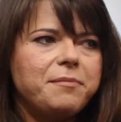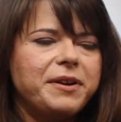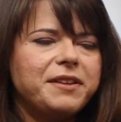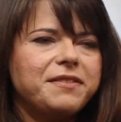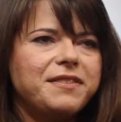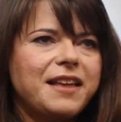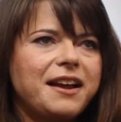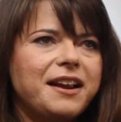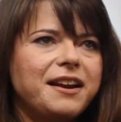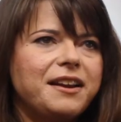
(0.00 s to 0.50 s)

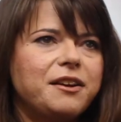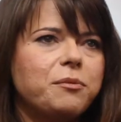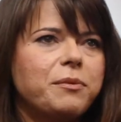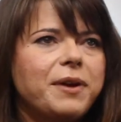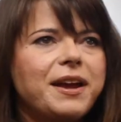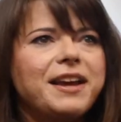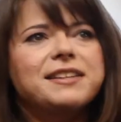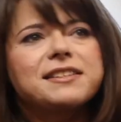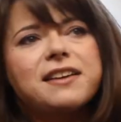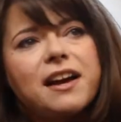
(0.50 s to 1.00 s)
but that in a
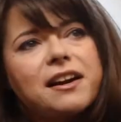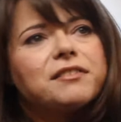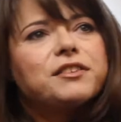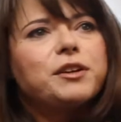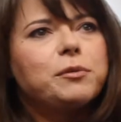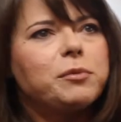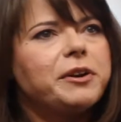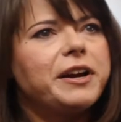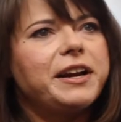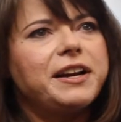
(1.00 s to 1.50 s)
way is kind of
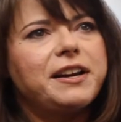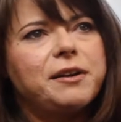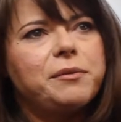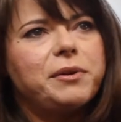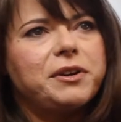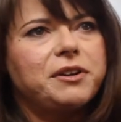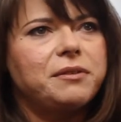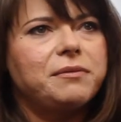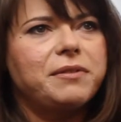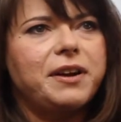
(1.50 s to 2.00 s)
liberating
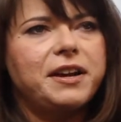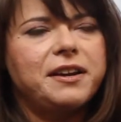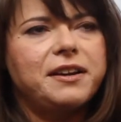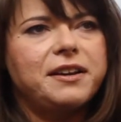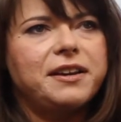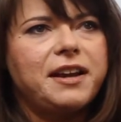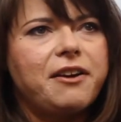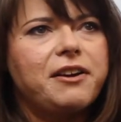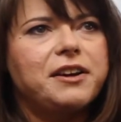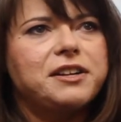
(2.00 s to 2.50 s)
when you're
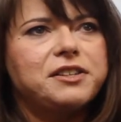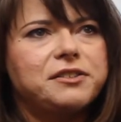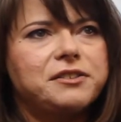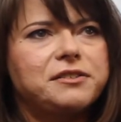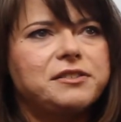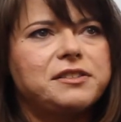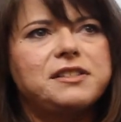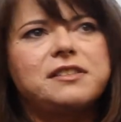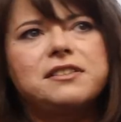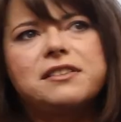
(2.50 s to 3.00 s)
writing
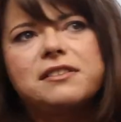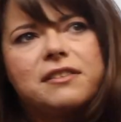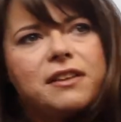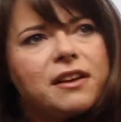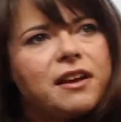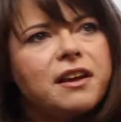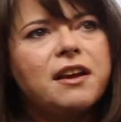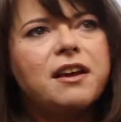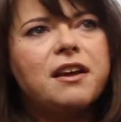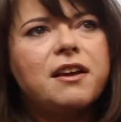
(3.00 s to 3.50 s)
characters
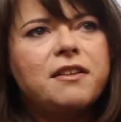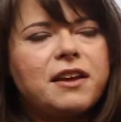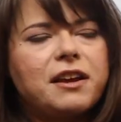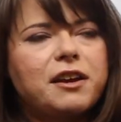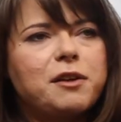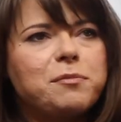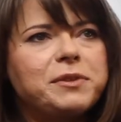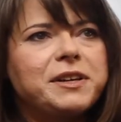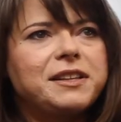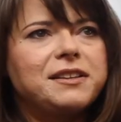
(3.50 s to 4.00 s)

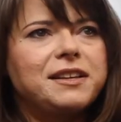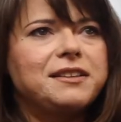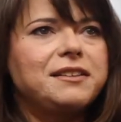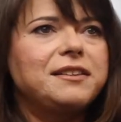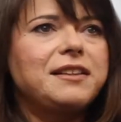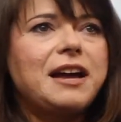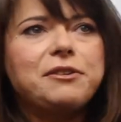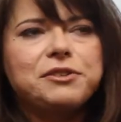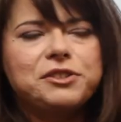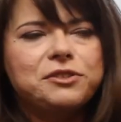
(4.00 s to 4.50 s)
that completely
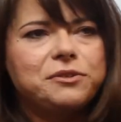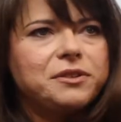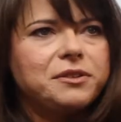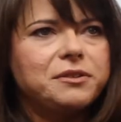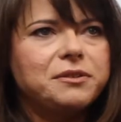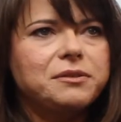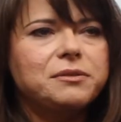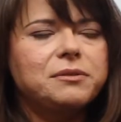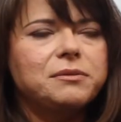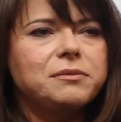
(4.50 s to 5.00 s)
allows you
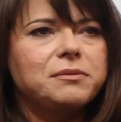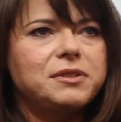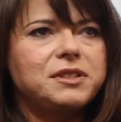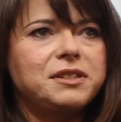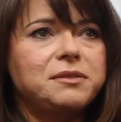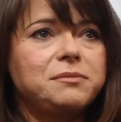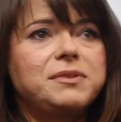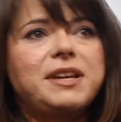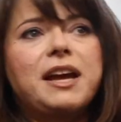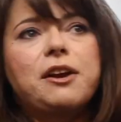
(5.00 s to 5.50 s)
to
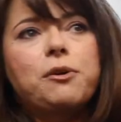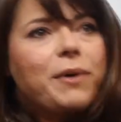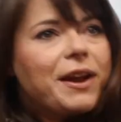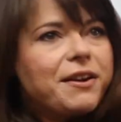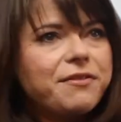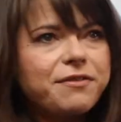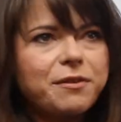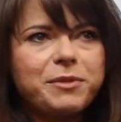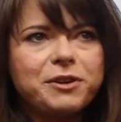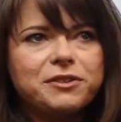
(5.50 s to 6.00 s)
get
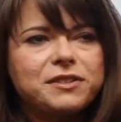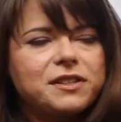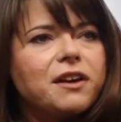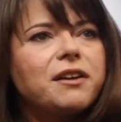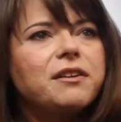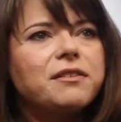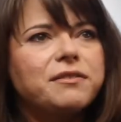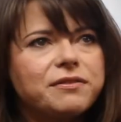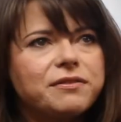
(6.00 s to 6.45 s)
away from yourself.